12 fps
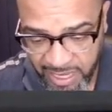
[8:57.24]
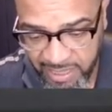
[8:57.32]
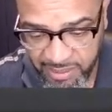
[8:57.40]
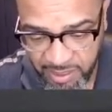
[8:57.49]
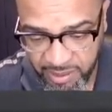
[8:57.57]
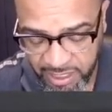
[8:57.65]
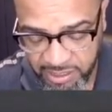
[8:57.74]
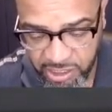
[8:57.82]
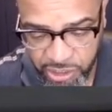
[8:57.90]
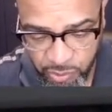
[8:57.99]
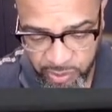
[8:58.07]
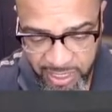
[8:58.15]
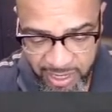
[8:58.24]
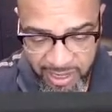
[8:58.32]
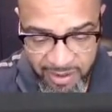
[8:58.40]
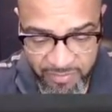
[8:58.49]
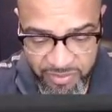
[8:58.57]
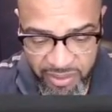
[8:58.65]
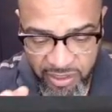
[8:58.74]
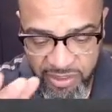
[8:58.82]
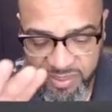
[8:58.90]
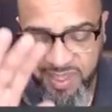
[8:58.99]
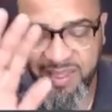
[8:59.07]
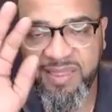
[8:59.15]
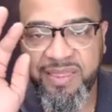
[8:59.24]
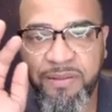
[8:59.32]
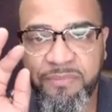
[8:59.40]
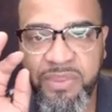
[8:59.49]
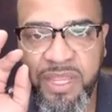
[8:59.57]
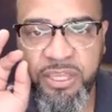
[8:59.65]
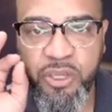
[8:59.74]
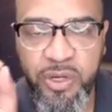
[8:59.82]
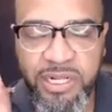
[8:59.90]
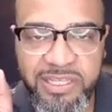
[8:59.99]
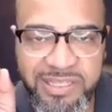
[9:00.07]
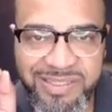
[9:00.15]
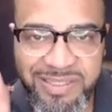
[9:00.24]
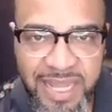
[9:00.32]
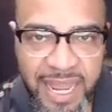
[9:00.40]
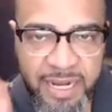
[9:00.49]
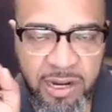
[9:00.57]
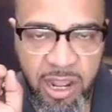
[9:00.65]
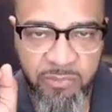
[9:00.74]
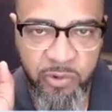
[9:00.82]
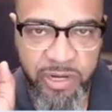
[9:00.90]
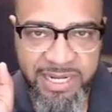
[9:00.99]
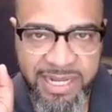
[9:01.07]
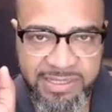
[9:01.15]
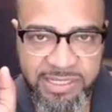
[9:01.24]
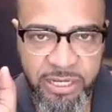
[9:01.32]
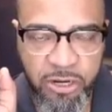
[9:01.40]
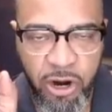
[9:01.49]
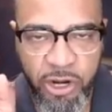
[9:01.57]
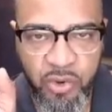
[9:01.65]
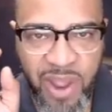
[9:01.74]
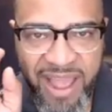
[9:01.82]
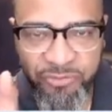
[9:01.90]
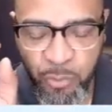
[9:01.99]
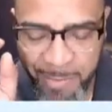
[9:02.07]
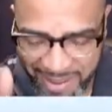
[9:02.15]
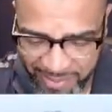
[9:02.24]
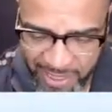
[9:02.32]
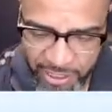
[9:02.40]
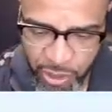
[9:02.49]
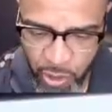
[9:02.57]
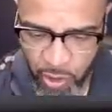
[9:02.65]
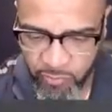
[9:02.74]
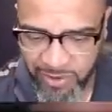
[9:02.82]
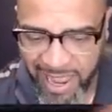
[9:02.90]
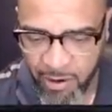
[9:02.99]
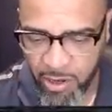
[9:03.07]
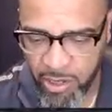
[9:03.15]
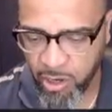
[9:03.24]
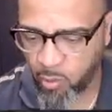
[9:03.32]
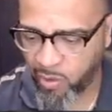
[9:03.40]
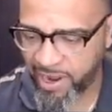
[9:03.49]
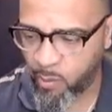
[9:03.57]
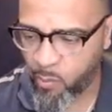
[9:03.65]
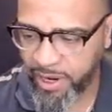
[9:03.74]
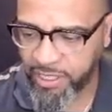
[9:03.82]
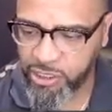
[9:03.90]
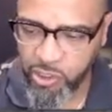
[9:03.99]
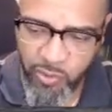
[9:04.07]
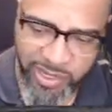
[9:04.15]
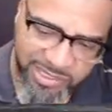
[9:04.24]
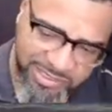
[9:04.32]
in the unit. The unit does not come with an SD card. You have to buy that on your own. Now, what I want to do